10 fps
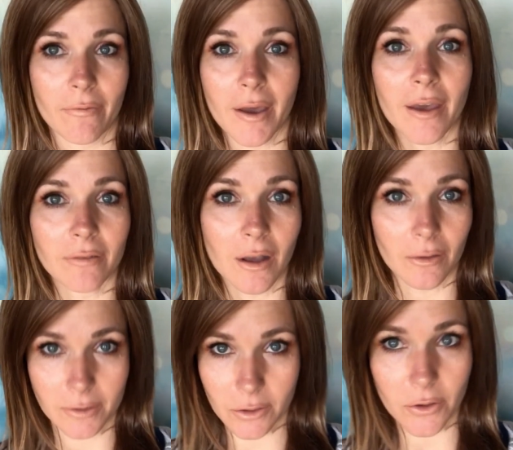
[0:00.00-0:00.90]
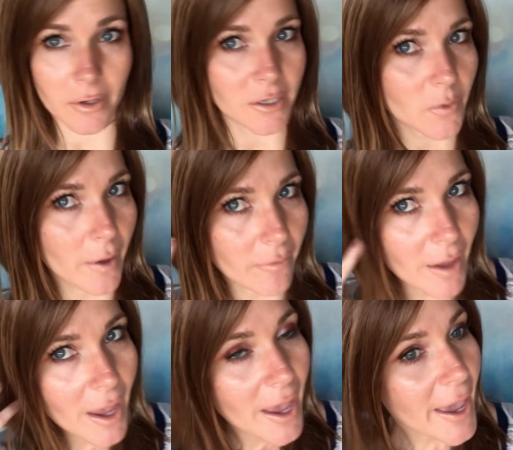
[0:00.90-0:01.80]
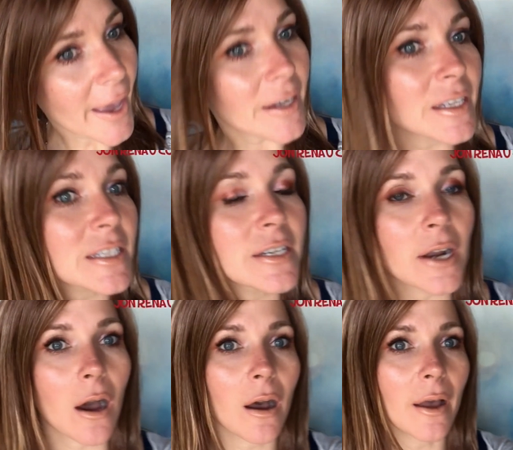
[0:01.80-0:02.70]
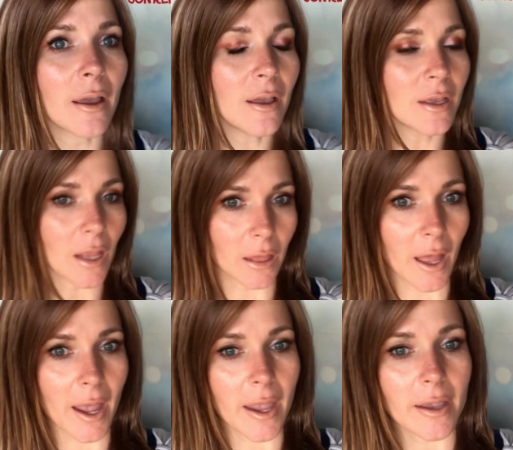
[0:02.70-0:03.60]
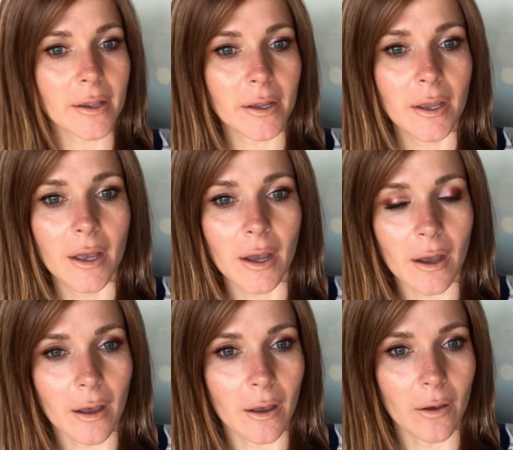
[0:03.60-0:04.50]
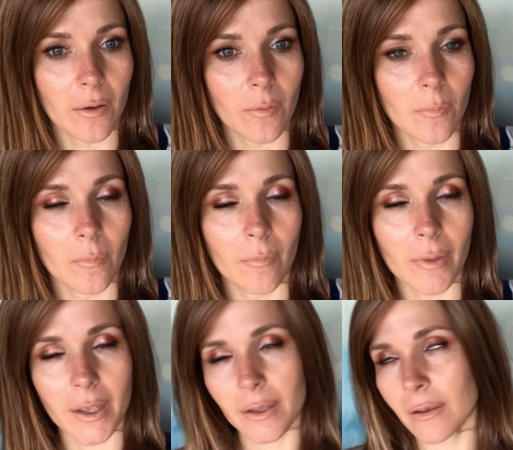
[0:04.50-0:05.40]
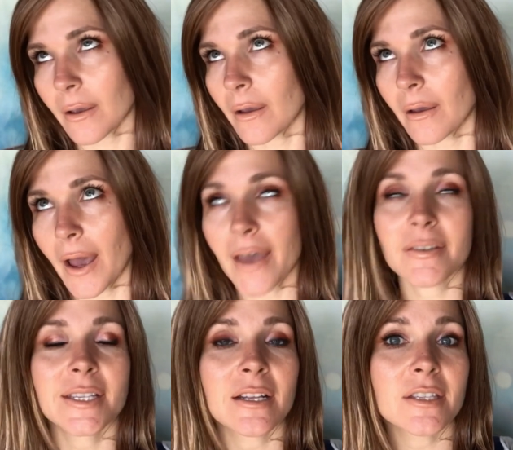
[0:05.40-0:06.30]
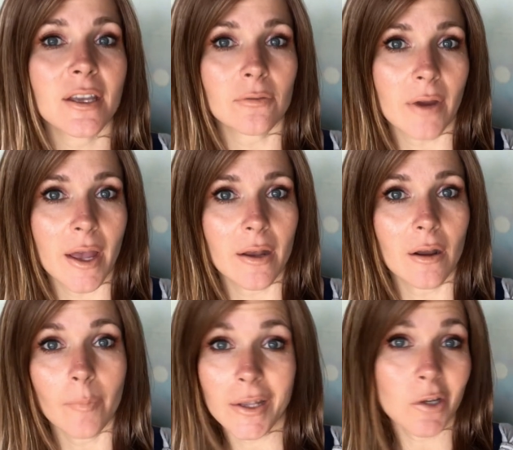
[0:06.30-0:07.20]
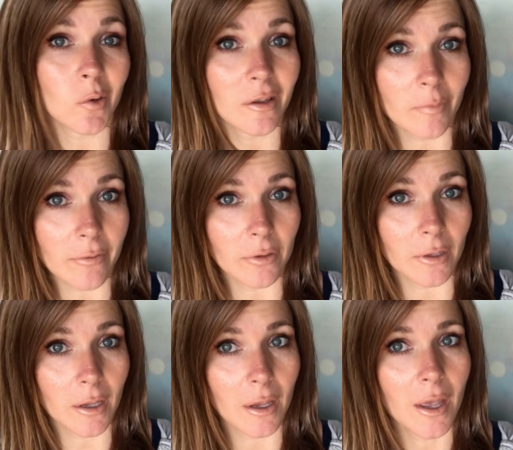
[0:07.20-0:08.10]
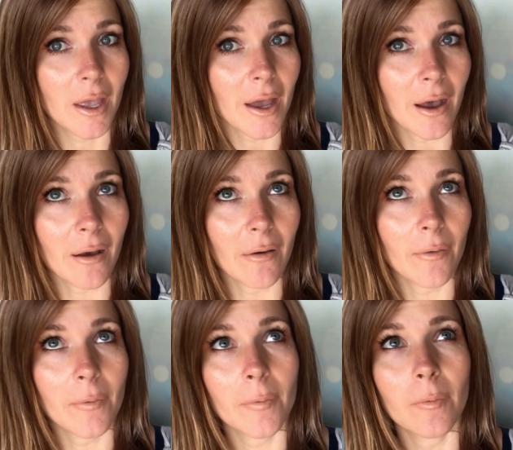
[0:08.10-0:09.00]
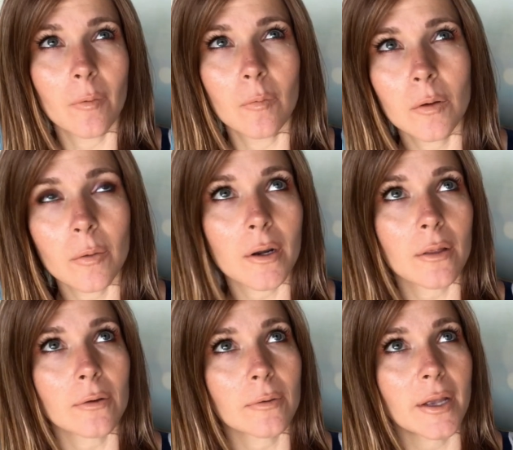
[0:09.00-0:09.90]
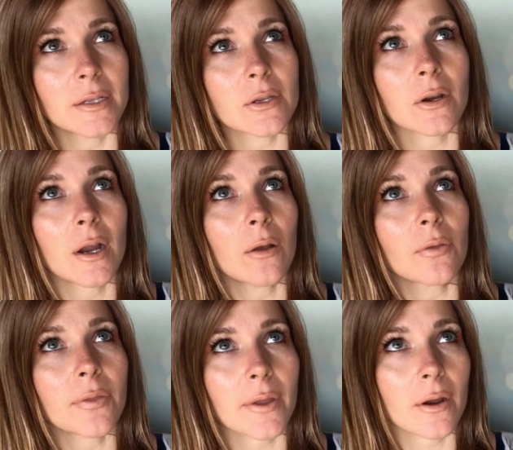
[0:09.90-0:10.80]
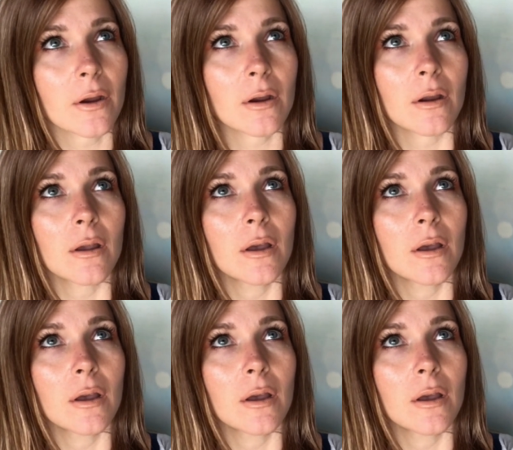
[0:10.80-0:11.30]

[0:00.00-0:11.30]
I have colors in 32F, and it's not like I have Sunset Red by Tony Beverly. What other reds are out there?